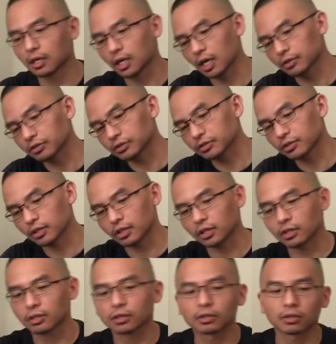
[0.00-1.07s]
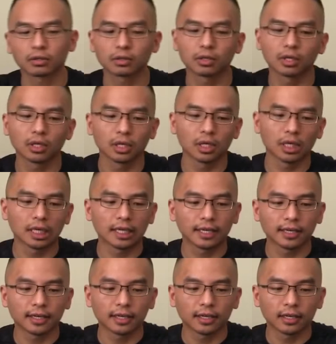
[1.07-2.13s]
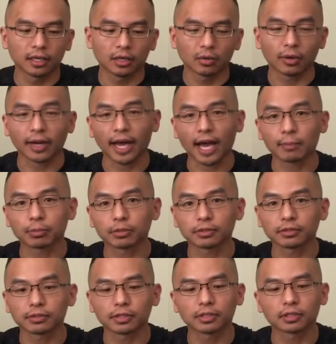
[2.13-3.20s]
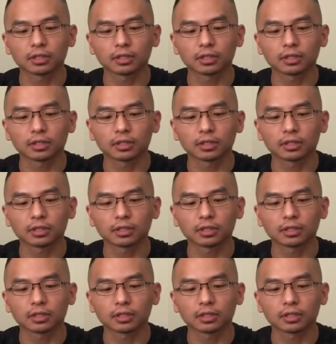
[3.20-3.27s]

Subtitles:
I'll just see what happens,